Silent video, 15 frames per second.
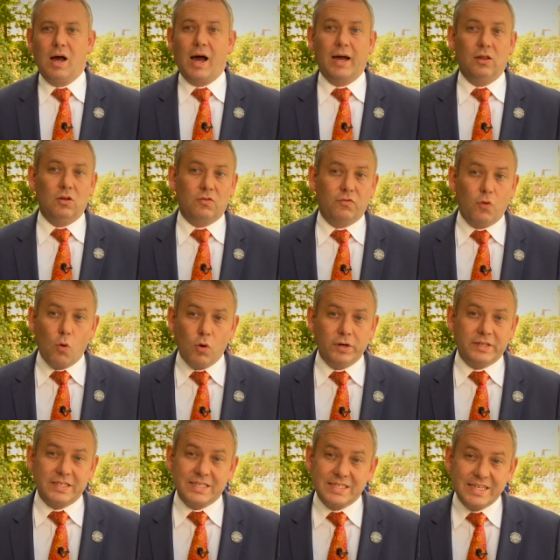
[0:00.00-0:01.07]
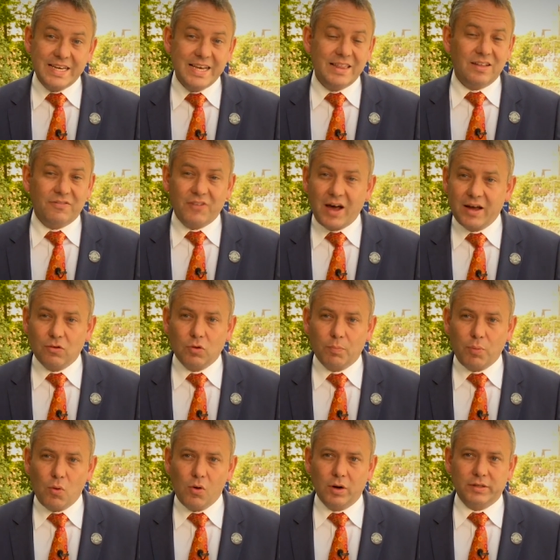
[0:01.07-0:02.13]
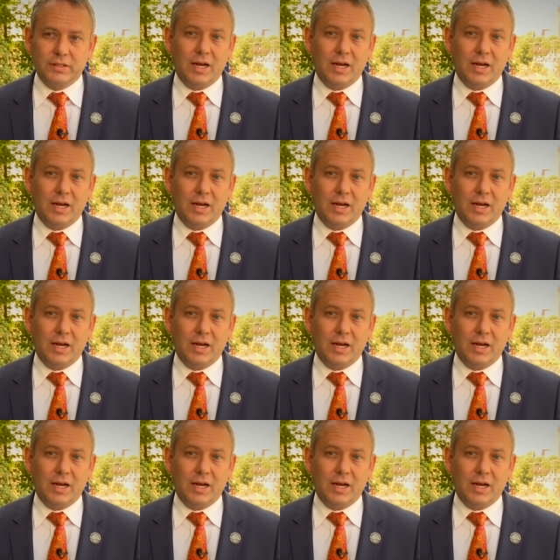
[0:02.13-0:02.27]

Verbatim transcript: I look forward to seeing the final report